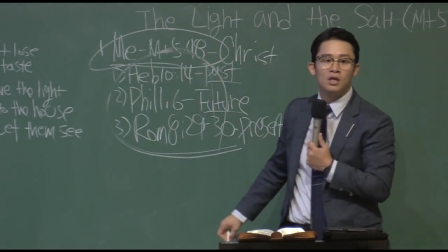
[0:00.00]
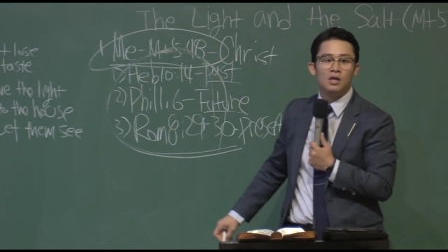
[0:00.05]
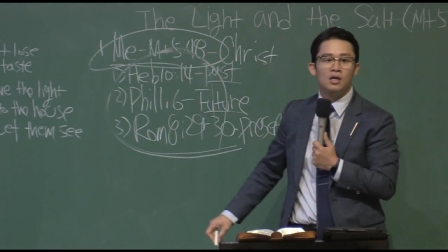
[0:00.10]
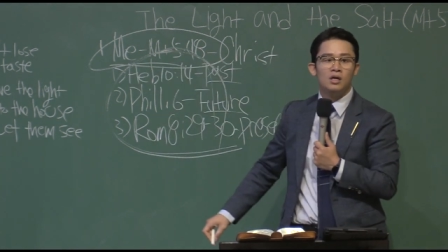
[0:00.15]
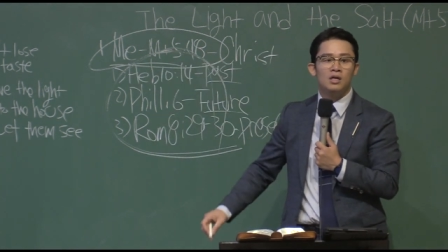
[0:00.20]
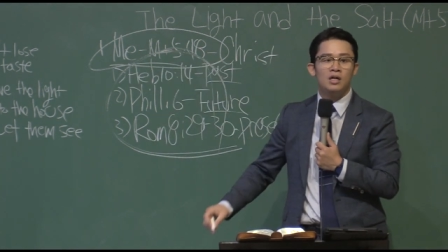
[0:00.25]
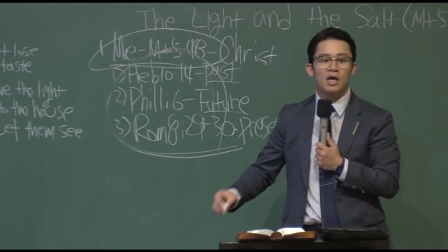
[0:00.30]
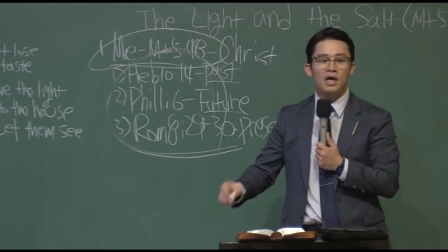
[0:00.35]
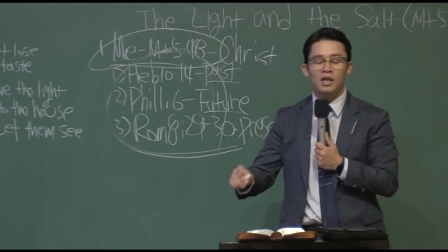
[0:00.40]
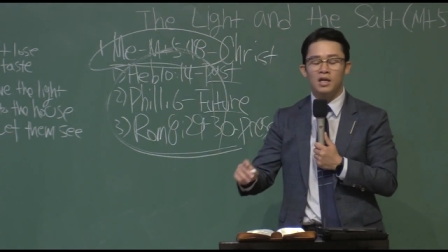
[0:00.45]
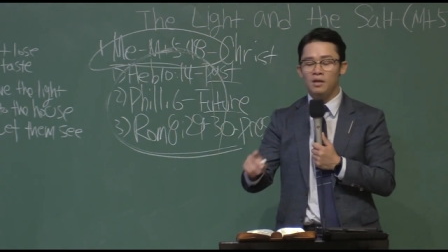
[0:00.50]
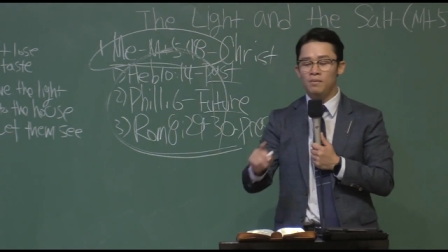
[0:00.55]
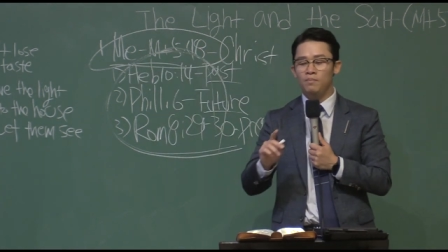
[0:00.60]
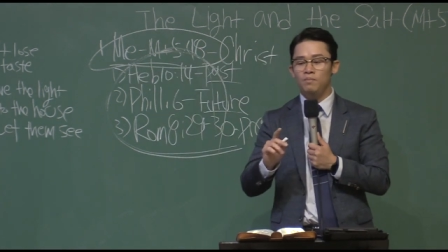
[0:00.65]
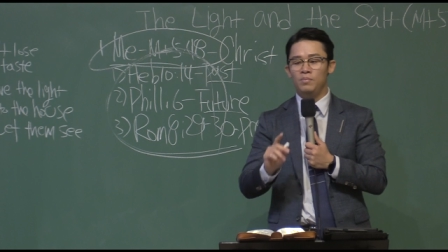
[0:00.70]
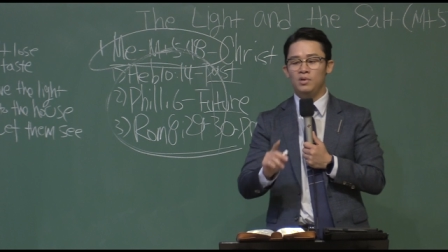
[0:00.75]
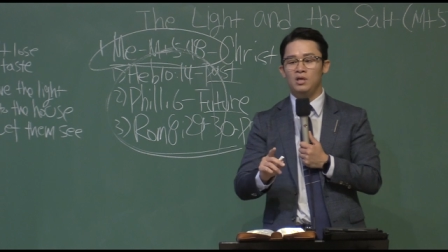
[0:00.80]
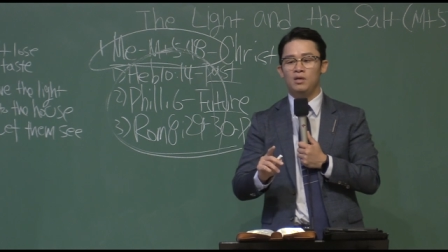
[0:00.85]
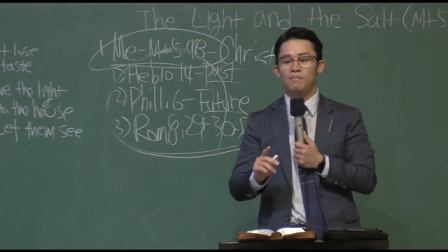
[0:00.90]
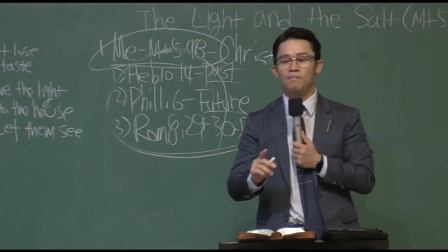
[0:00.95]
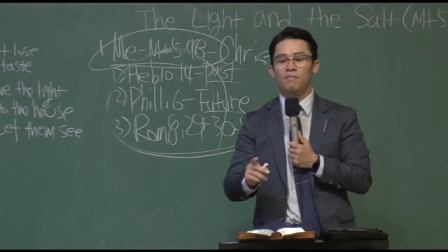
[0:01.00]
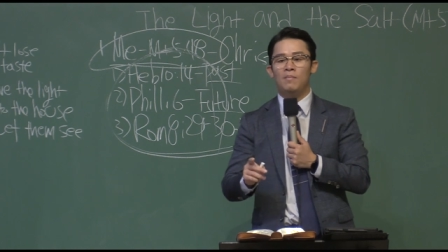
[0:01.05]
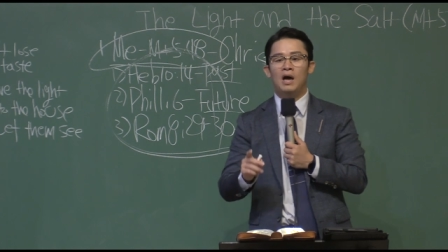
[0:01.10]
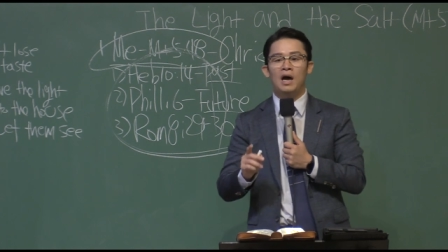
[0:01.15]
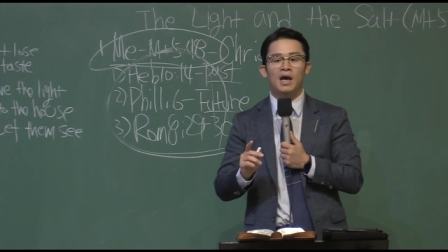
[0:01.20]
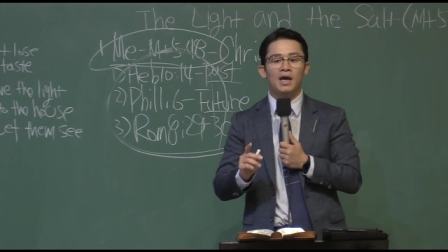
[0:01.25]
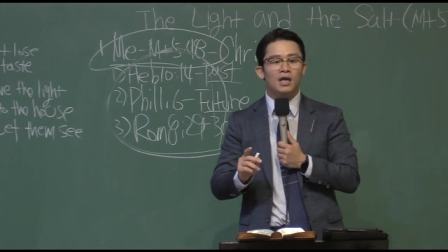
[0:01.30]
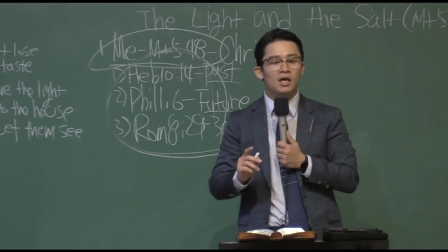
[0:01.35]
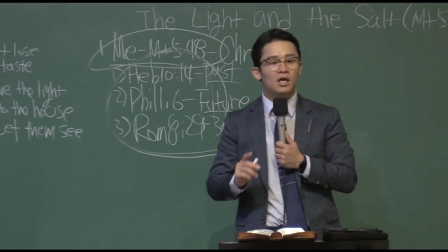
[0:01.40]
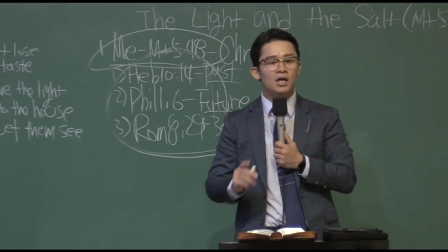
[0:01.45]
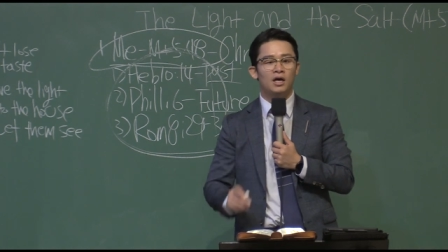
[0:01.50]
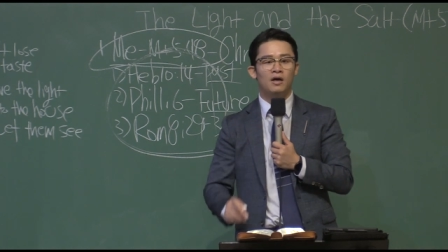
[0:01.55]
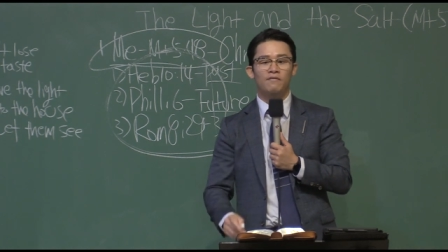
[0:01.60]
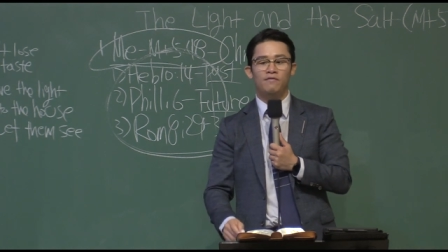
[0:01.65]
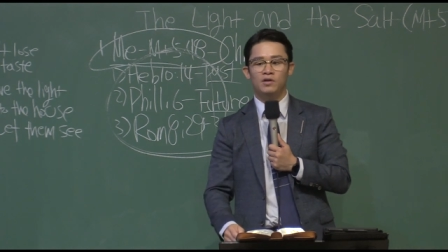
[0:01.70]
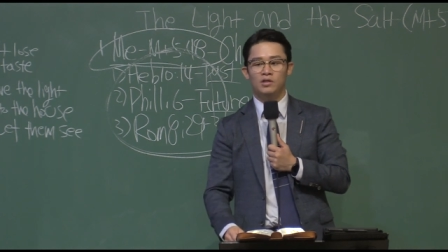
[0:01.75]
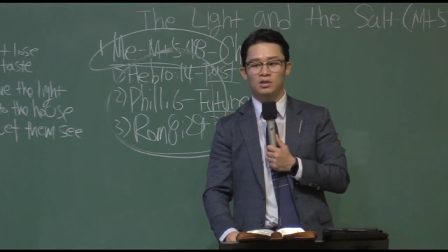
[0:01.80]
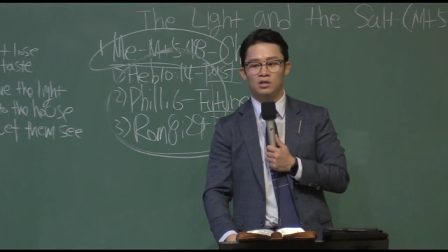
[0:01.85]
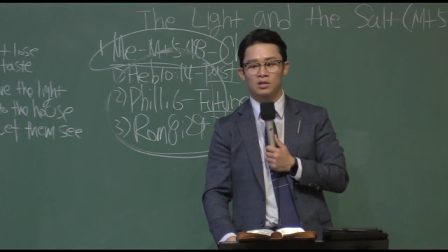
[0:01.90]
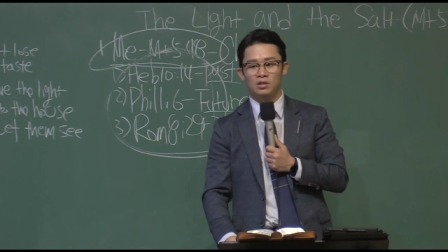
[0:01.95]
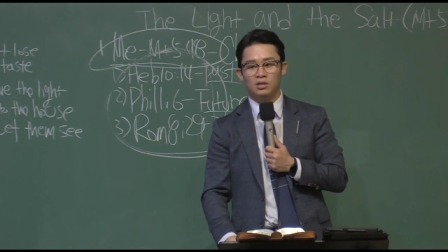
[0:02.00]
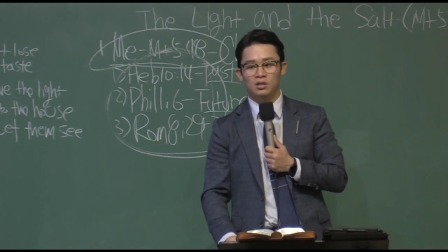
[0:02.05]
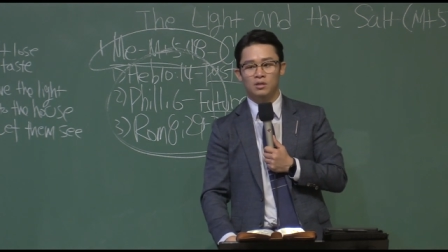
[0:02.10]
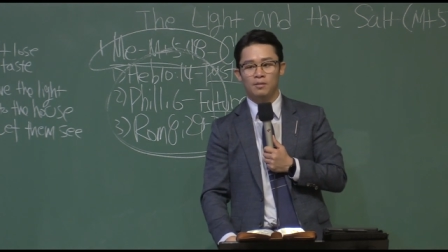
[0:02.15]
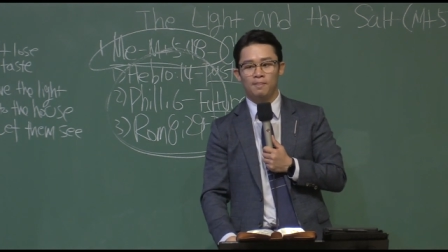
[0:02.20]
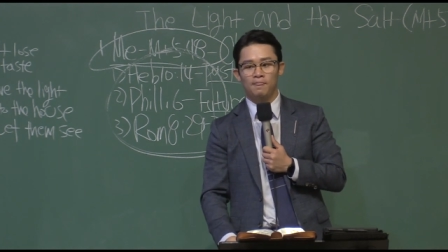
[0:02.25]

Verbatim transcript: let him be my covenant.